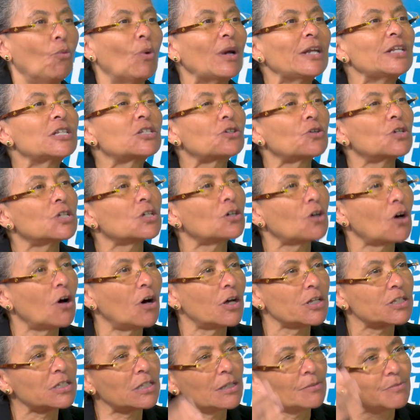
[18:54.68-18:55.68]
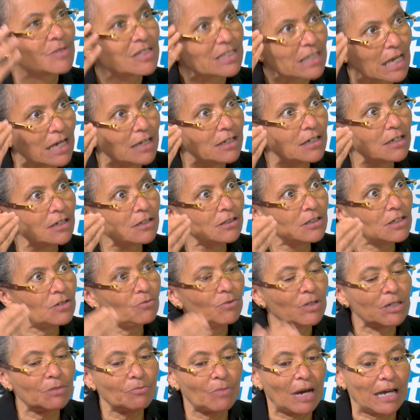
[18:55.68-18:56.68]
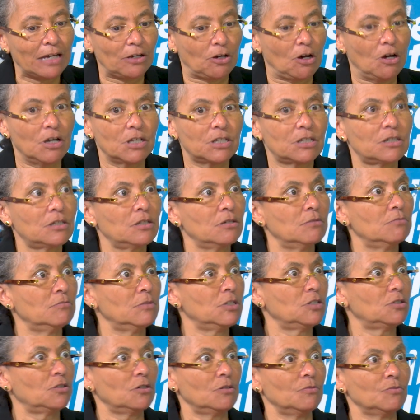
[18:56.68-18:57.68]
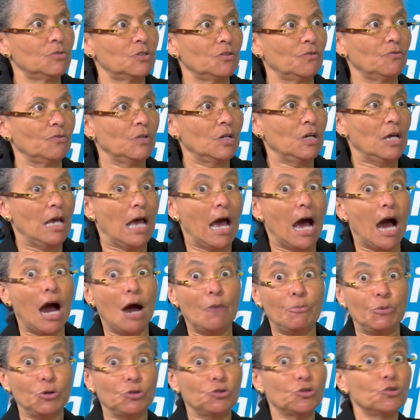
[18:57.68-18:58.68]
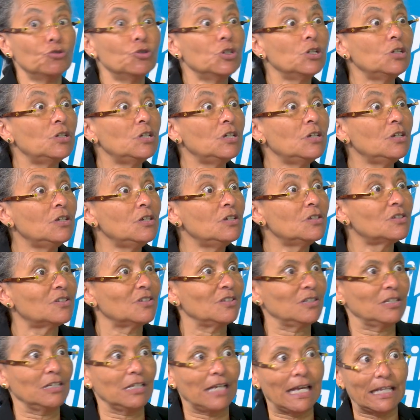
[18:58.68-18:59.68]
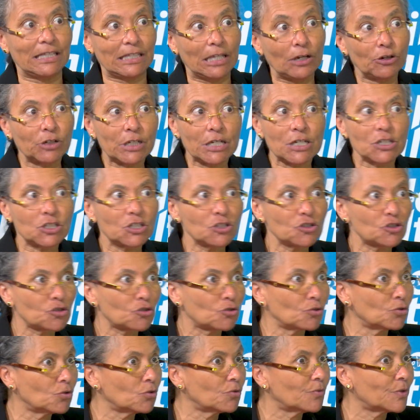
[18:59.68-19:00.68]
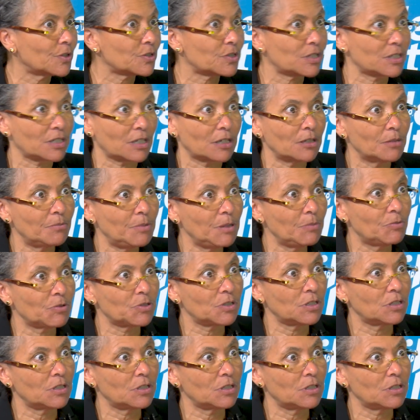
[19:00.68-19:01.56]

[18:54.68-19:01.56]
What it's going to cost them psychically, what it might cost them in terms of opportunities to get their kids in school versus other people's